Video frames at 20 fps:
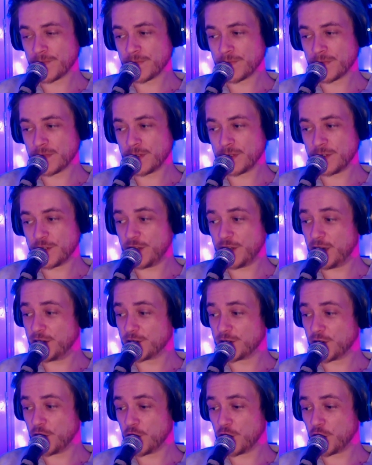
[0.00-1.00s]
She
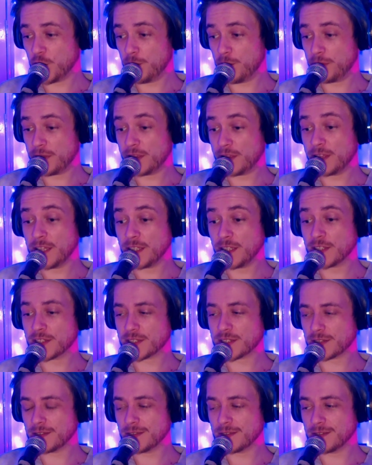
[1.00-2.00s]
has complete
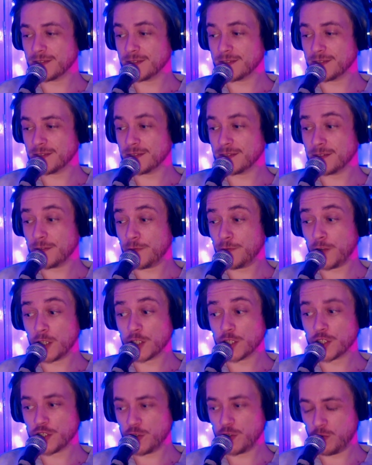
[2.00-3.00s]

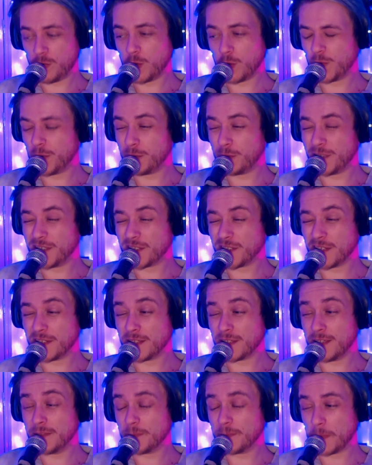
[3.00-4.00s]
functional
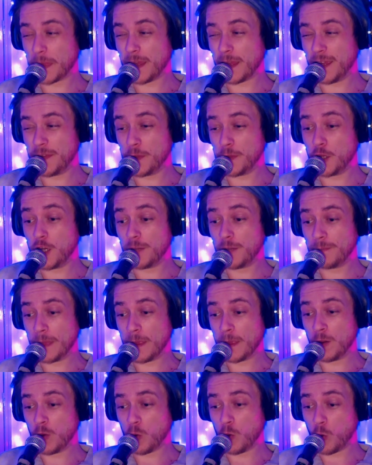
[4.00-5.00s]
multiplicity in that
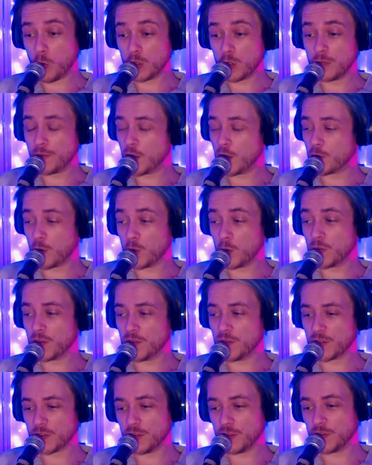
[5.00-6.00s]
all of her
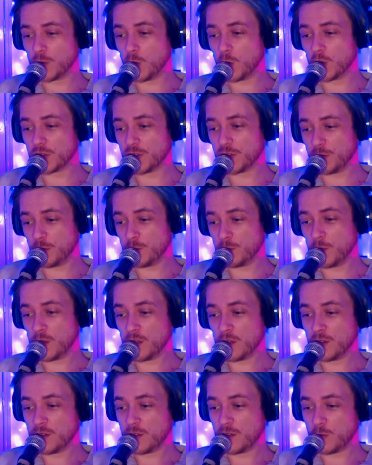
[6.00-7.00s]
alters can talk to
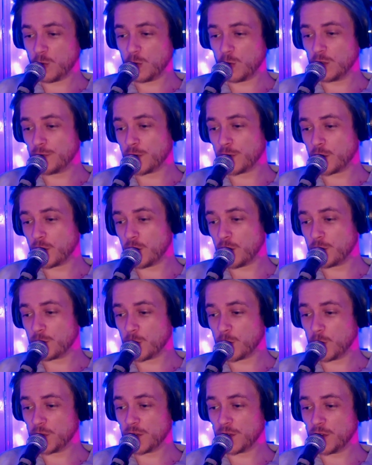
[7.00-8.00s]
all of her other
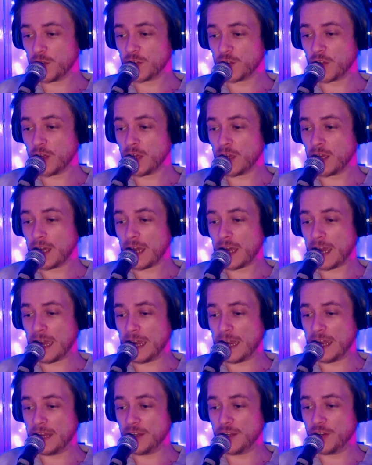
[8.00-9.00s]
alters,
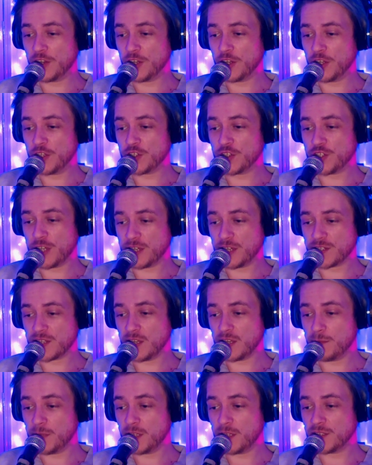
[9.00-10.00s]
and she has the
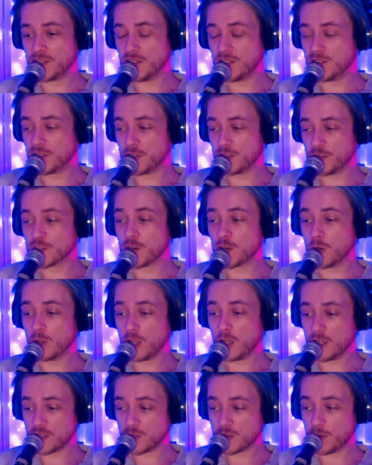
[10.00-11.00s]
ability to control
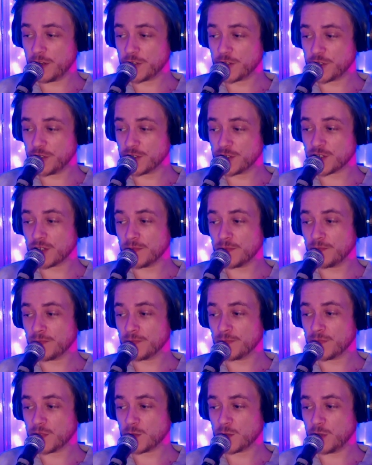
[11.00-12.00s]
her switches,
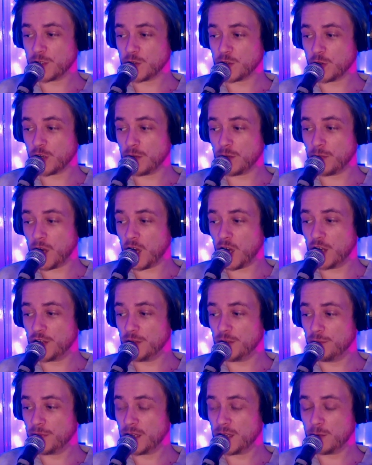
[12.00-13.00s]
switch on command,
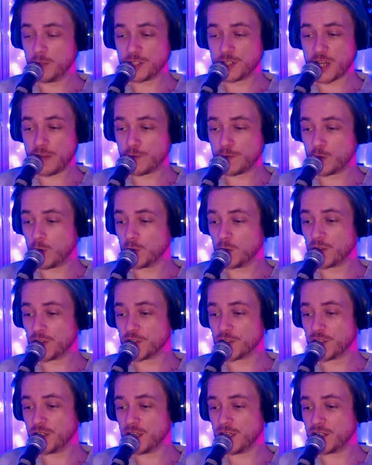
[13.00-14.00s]
and be whichever alter
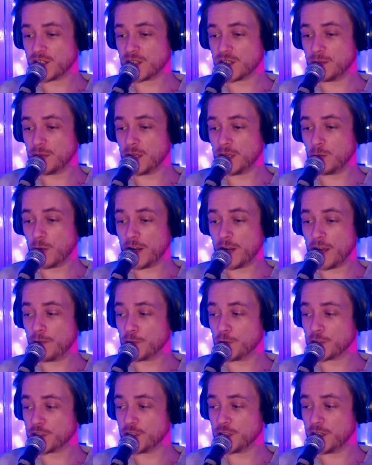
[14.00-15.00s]
she needs to be whenever
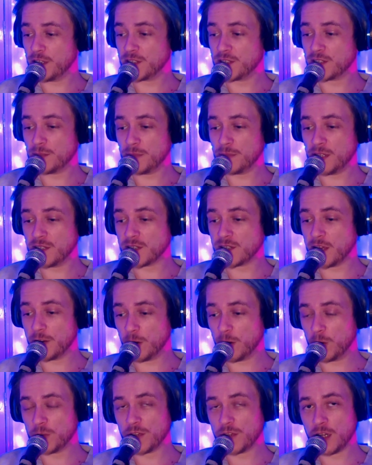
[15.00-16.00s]
she needs to be said
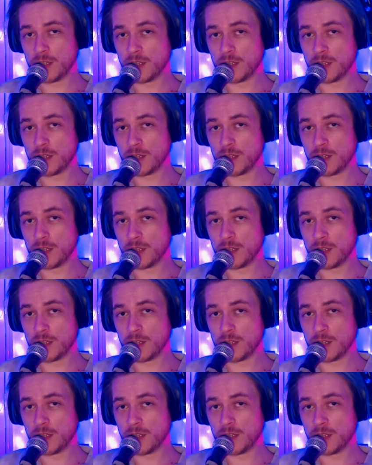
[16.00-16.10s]
alter.